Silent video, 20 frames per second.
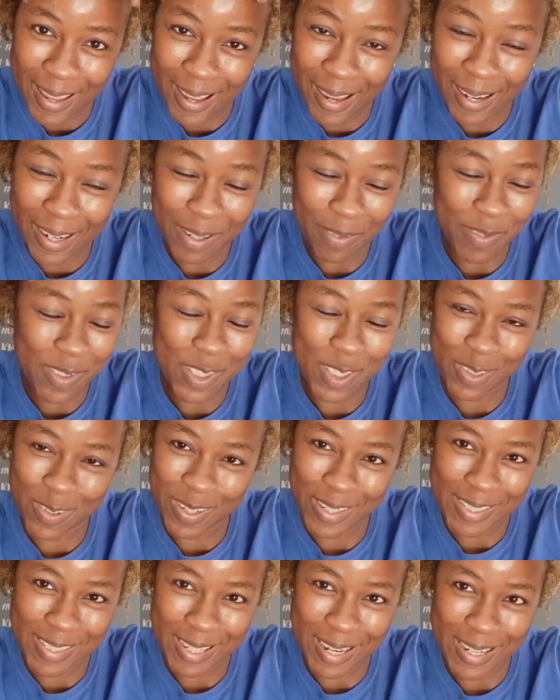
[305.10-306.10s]
and I'm so
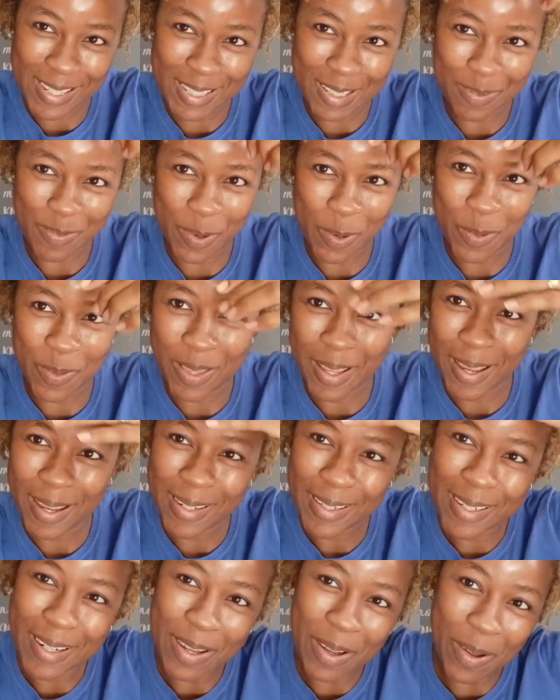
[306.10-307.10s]
excited about
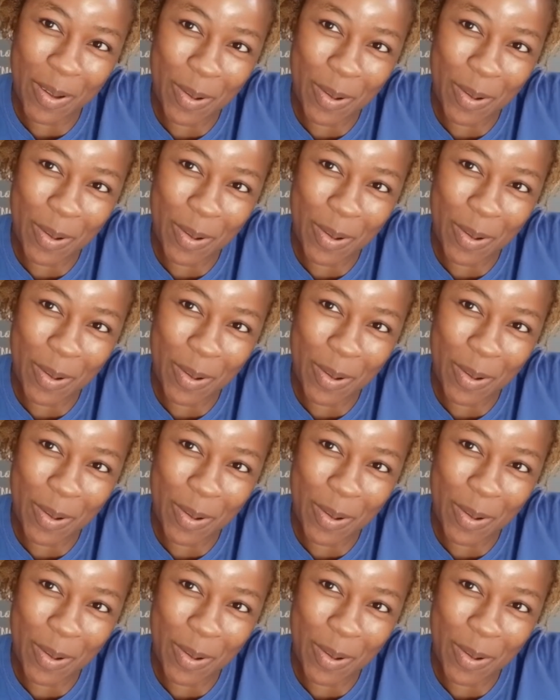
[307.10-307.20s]
that.